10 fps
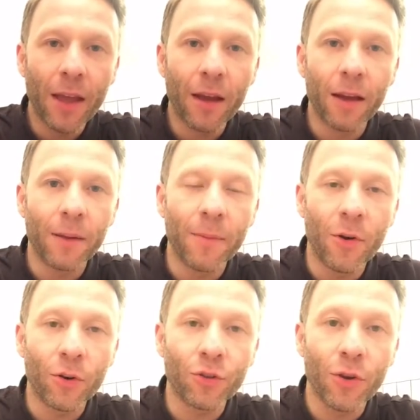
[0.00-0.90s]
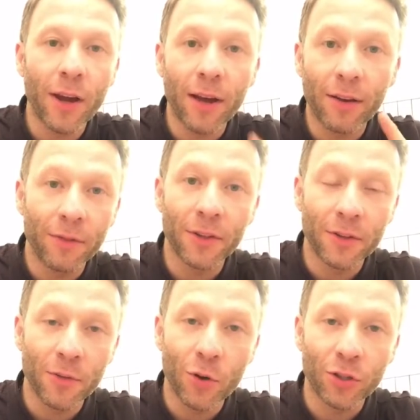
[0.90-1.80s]
Or try it out
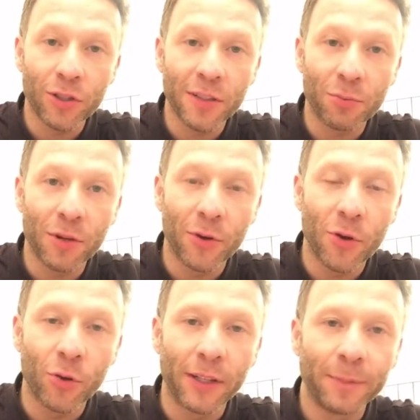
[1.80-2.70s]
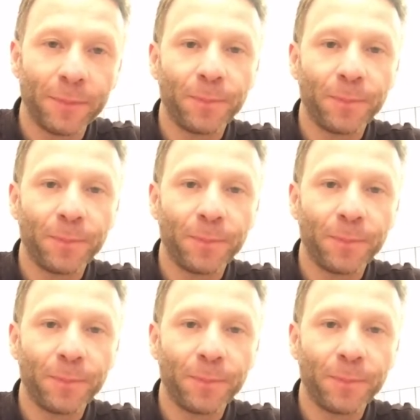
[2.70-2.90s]
if you're watching this pre-recorded.